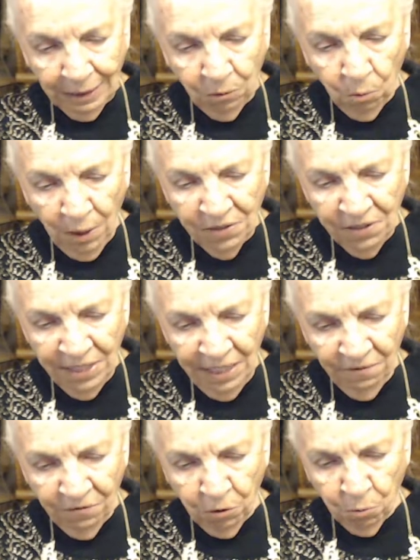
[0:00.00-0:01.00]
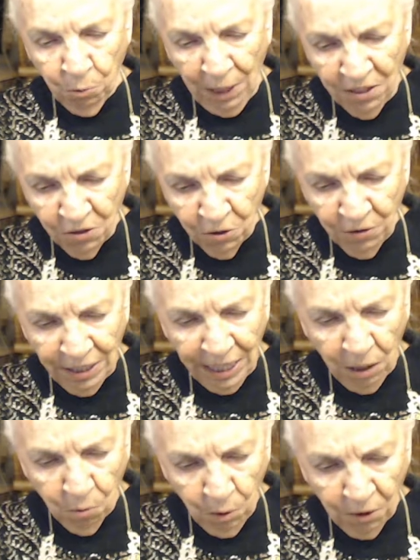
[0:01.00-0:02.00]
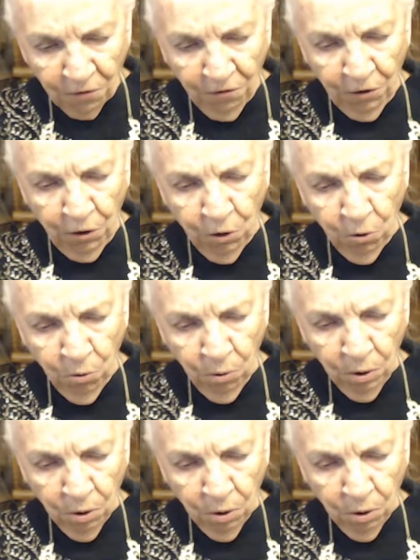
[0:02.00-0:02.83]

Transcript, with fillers: Wasn't it for Rachel that I worked for you?